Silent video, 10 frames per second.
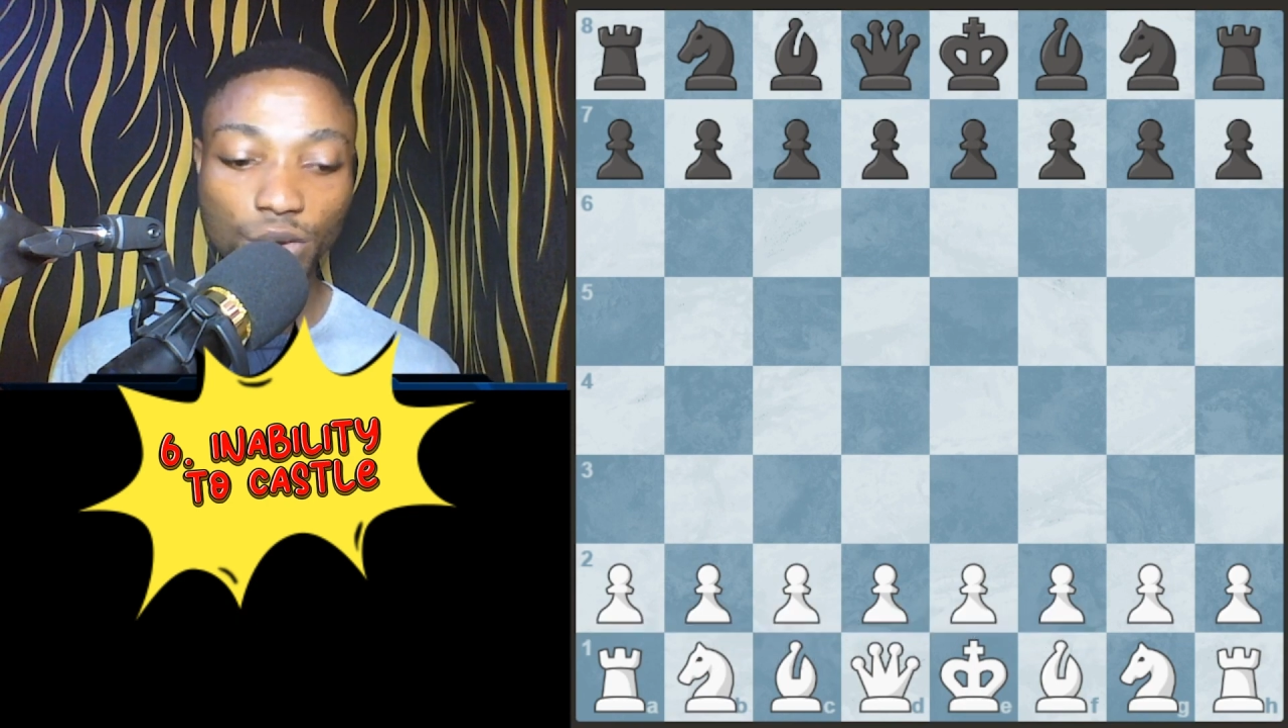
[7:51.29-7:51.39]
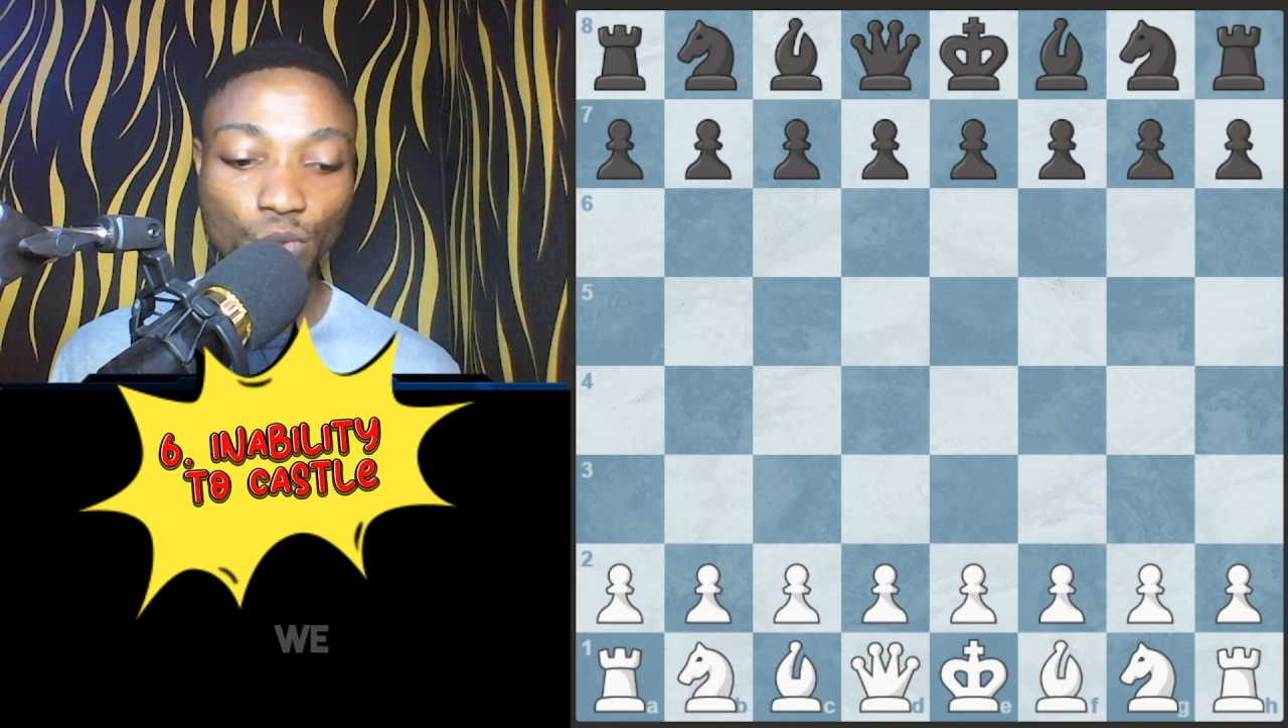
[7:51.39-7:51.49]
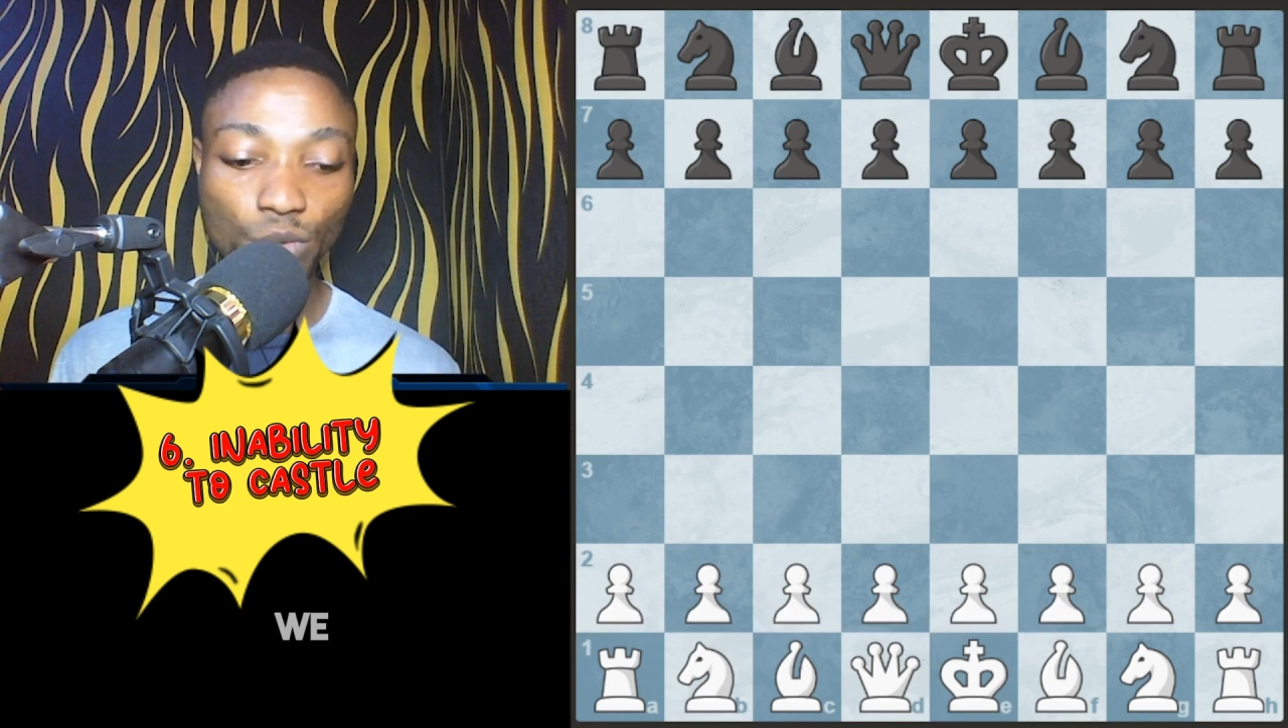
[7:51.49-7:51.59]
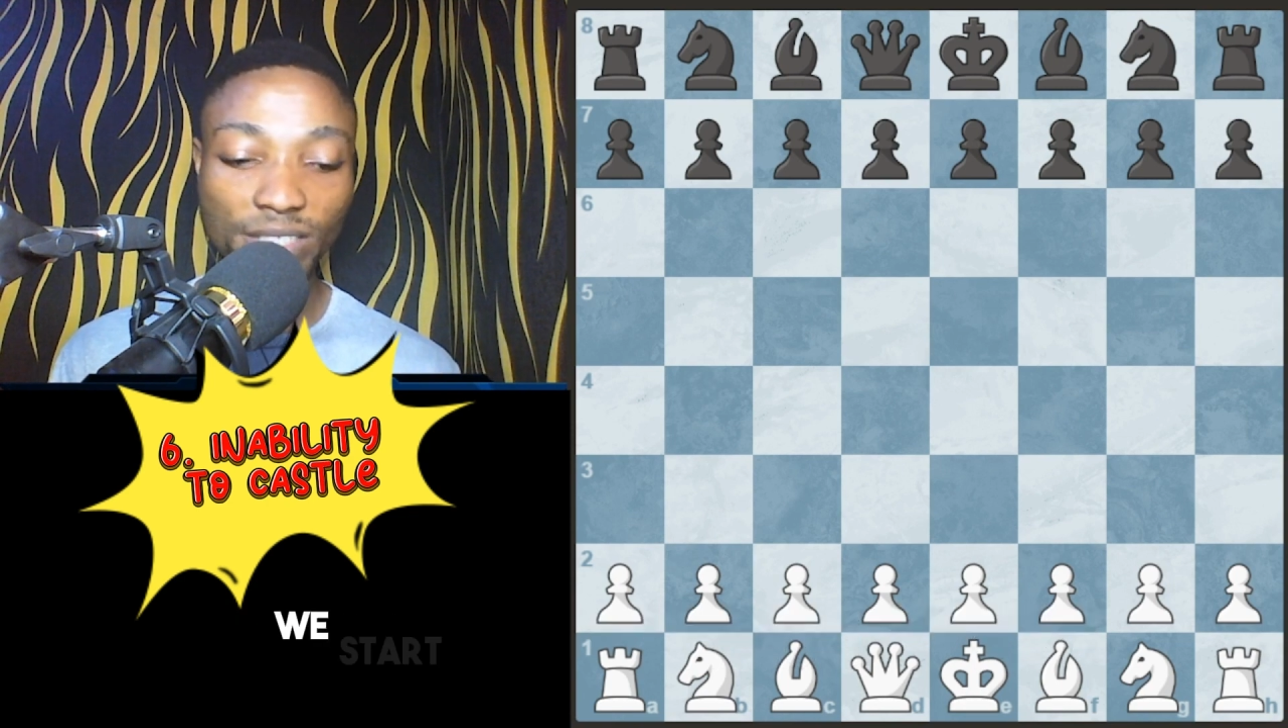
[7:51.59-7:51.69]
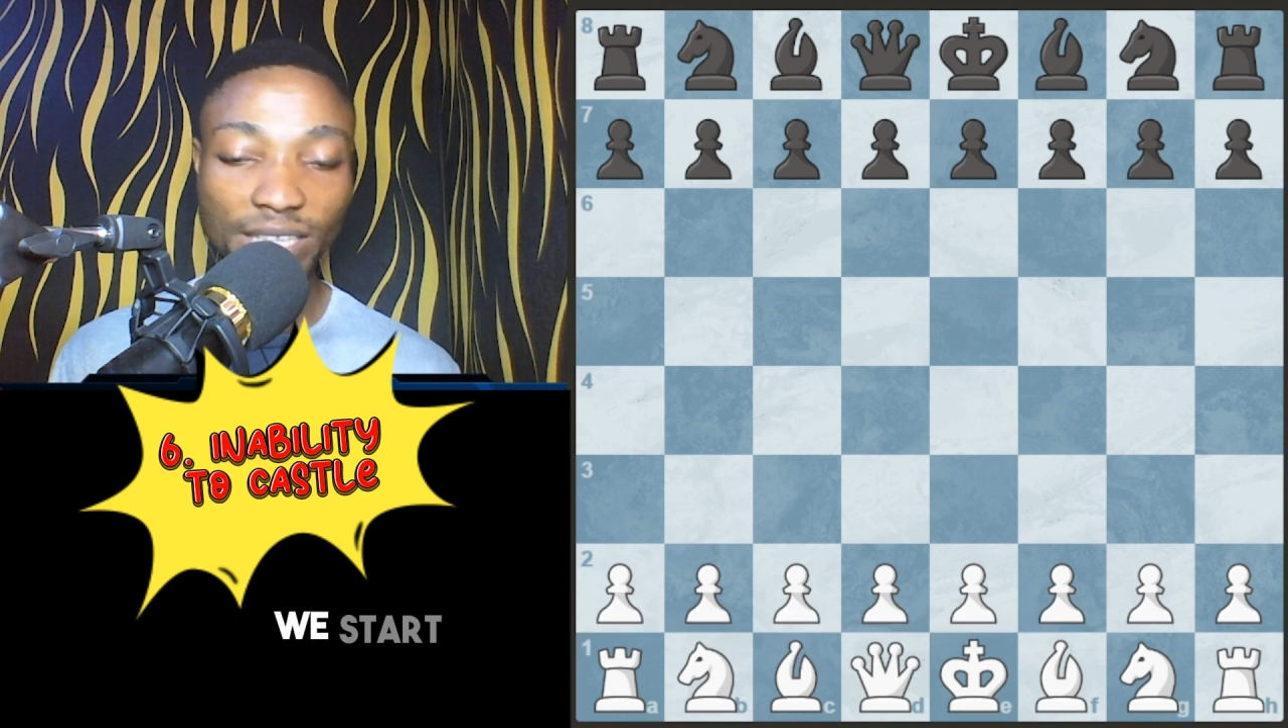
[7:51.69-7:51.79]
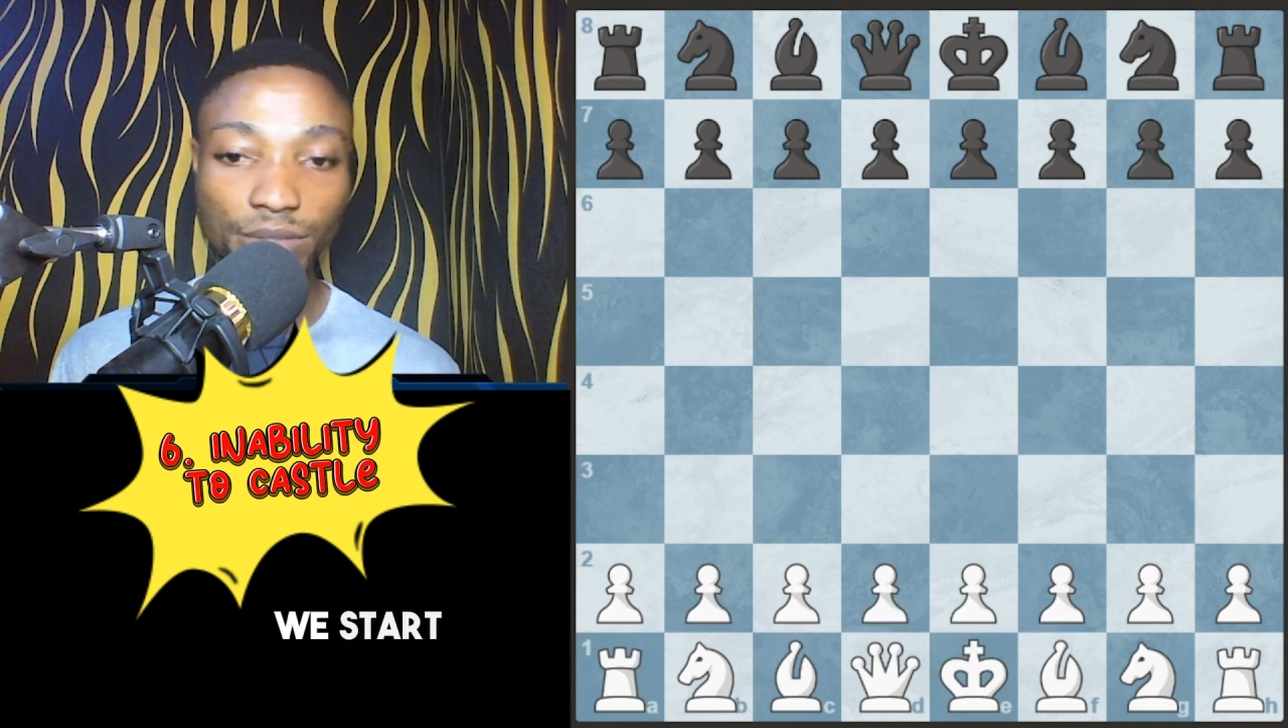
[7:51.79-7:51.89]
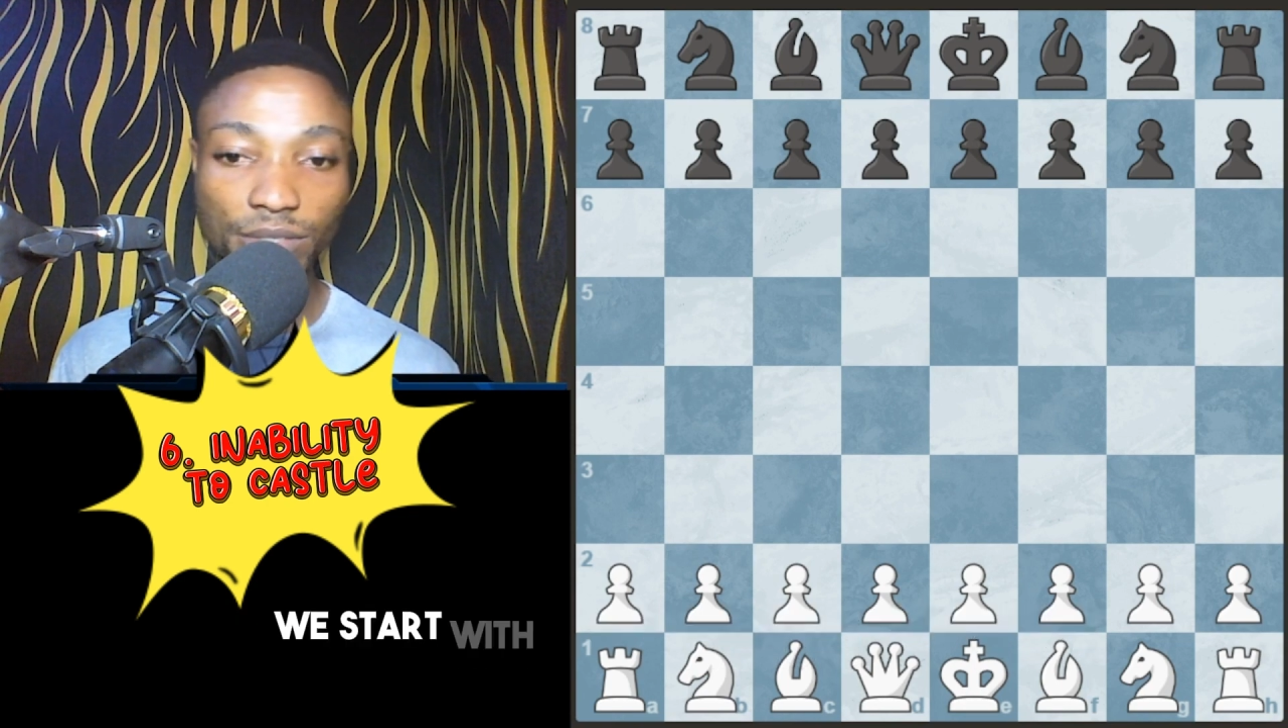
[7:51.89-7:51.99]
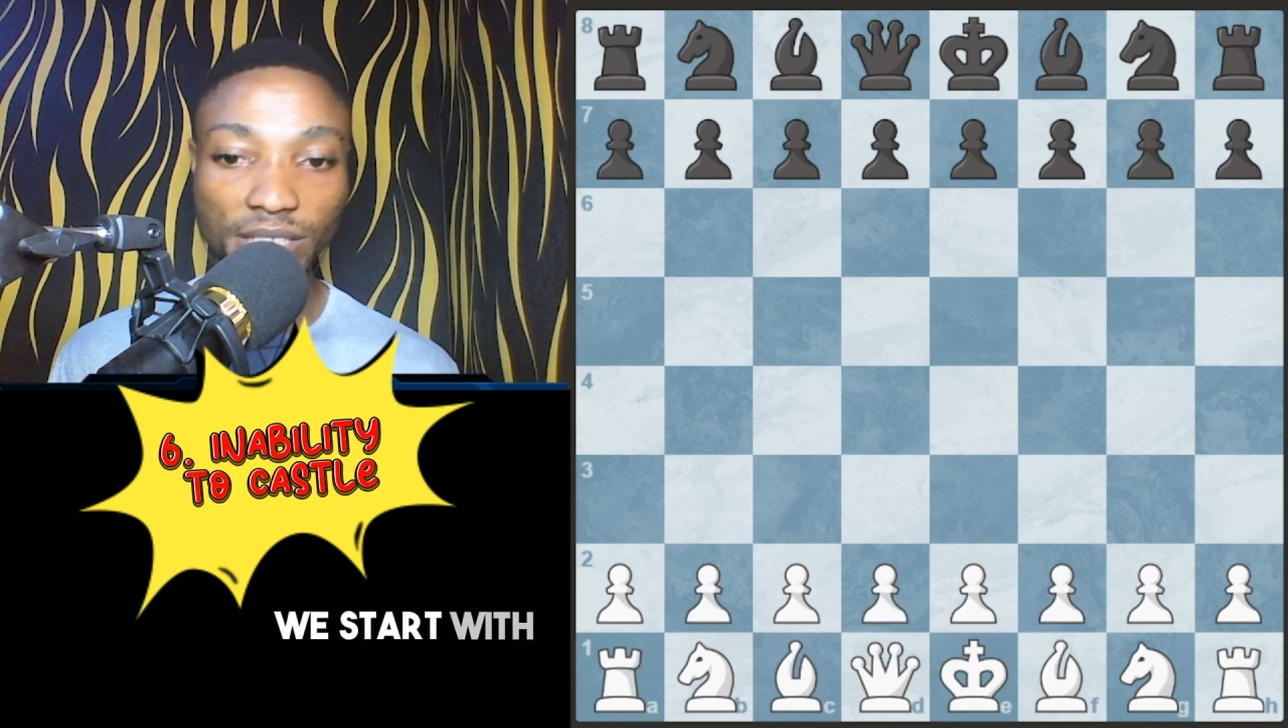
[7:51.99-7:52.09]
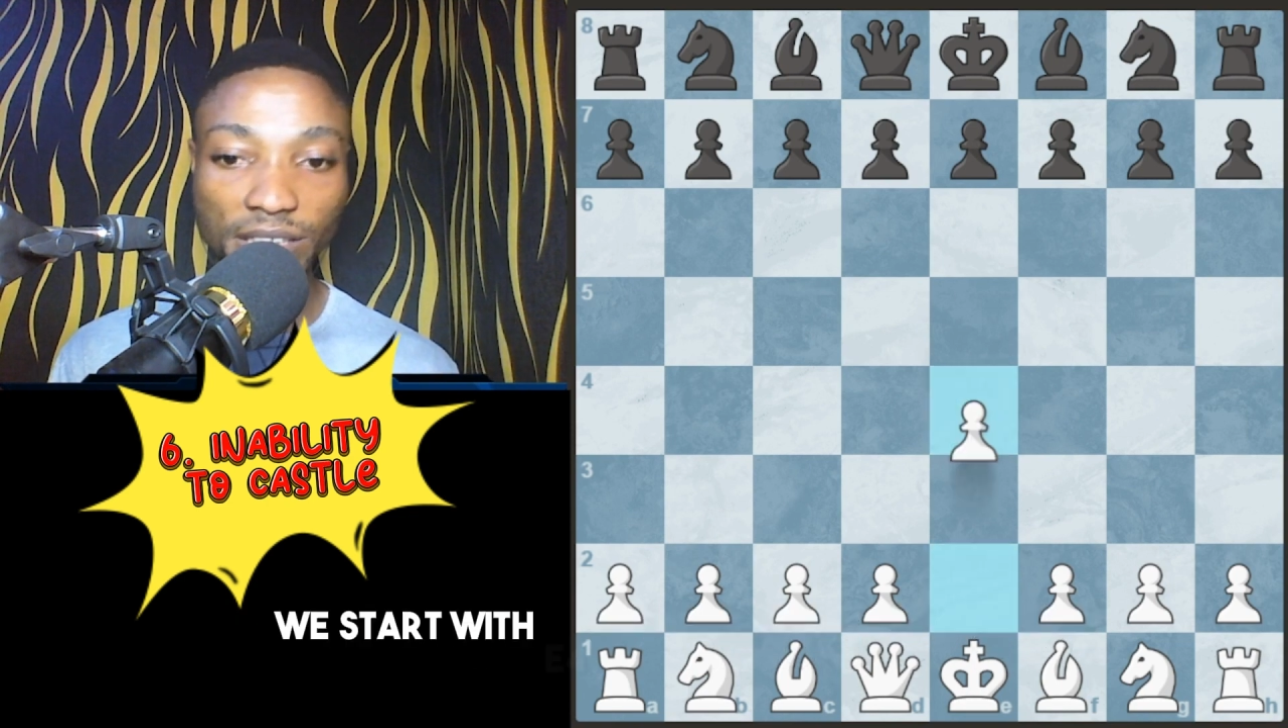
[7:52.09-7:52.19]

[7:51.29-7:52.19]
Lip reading: which starts with